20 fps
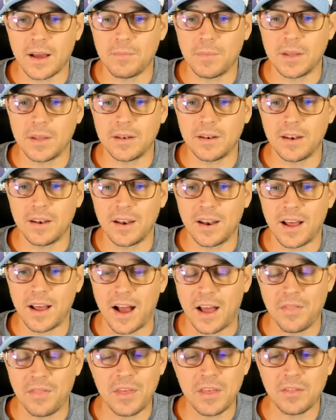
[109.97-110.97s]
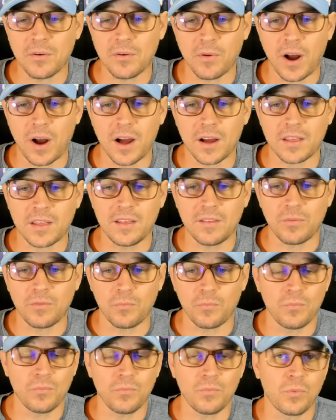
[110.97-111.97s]
I mean, I think the Rockies
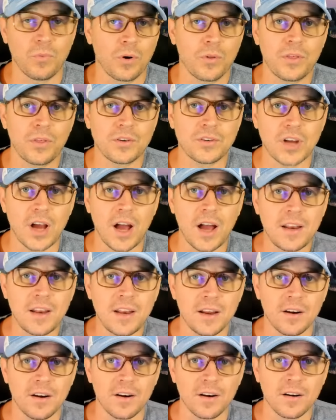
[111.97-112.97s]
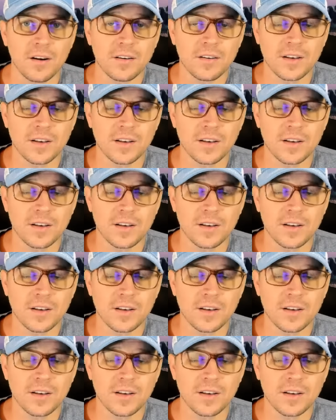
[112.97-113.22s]
were the shot here.